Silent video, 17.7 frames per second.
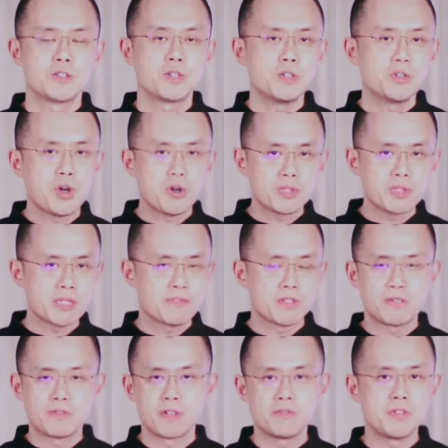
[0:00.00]
you always have
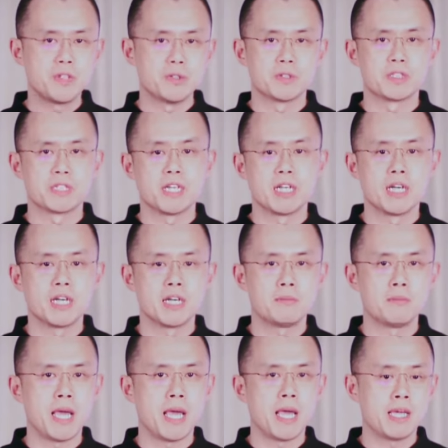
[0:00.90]
different views, um,
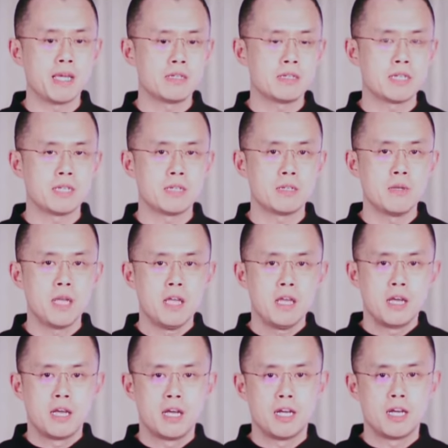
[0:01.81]
and uh,
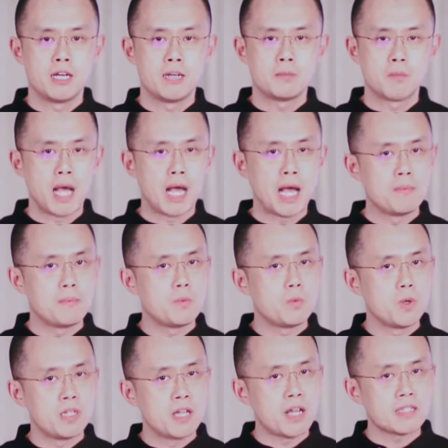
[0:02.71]
um,
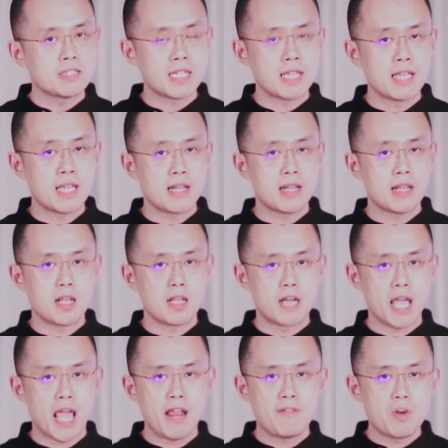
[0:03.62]
we're not saying that
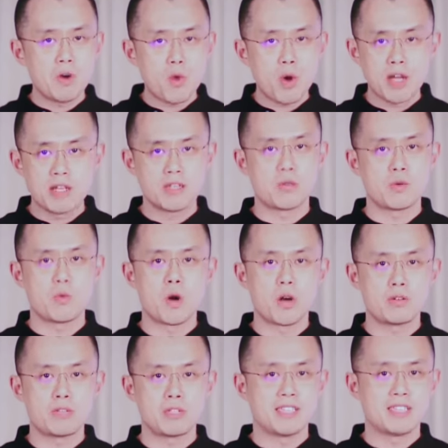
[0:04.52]
everyone in the
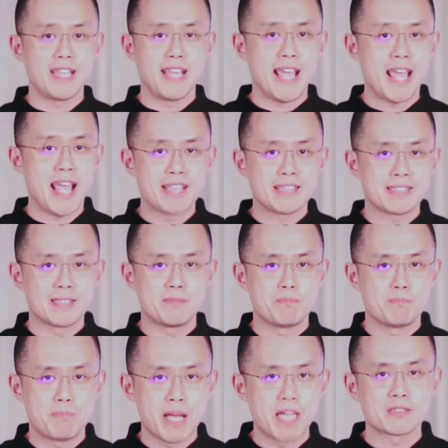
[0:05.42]
world today has the
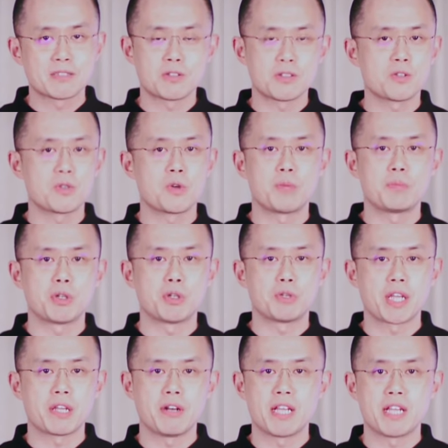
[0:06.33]
best crypto
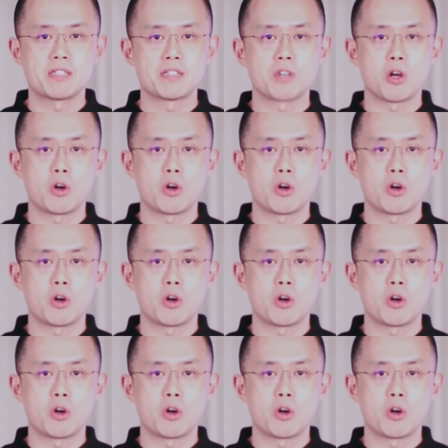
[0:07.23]
regulations